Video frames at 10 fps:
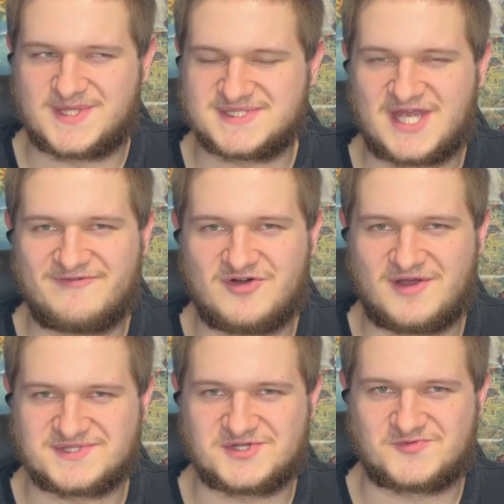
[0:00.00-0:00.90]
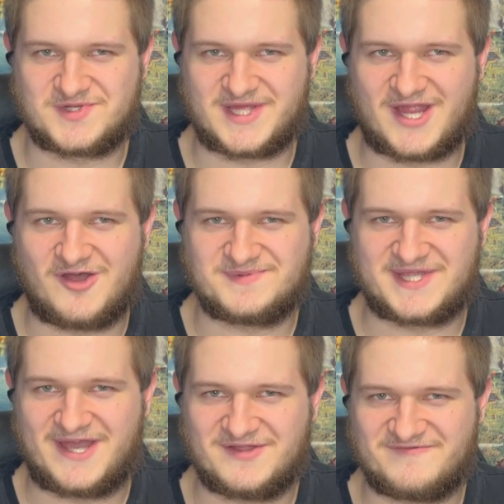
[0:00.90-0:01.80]
this novel also really help
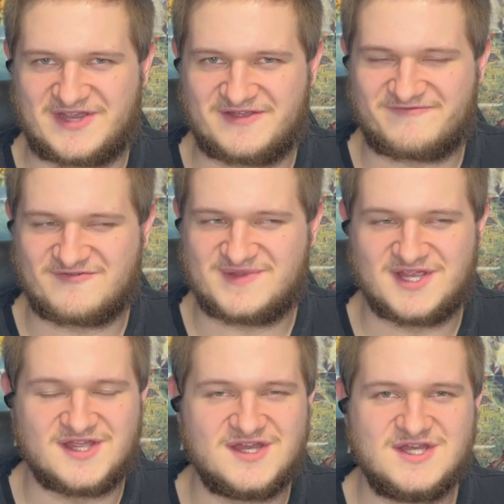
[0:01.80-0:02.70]
to elevate it for me.